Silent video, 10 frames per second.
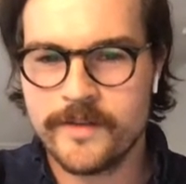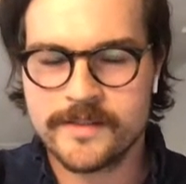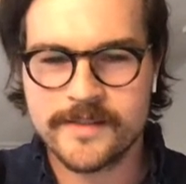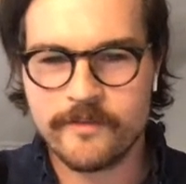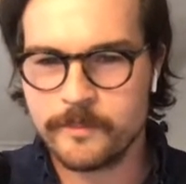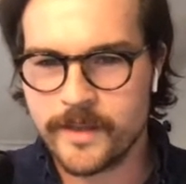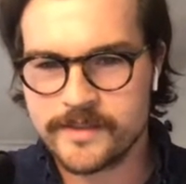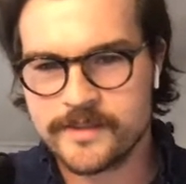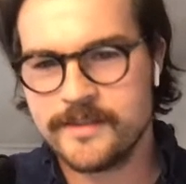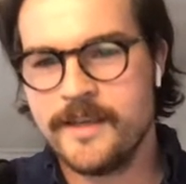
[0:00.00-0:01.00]
his seven
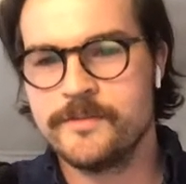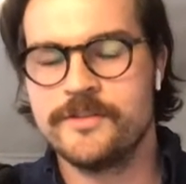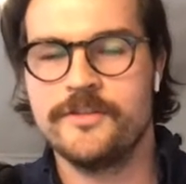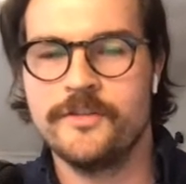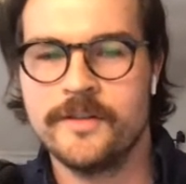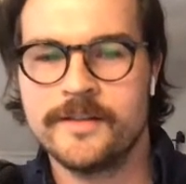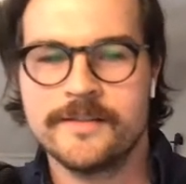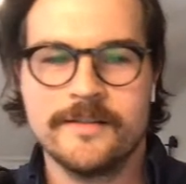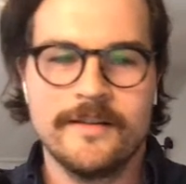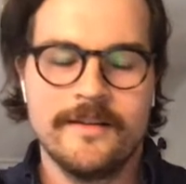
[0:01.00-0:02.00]
places he keeps a to-do list.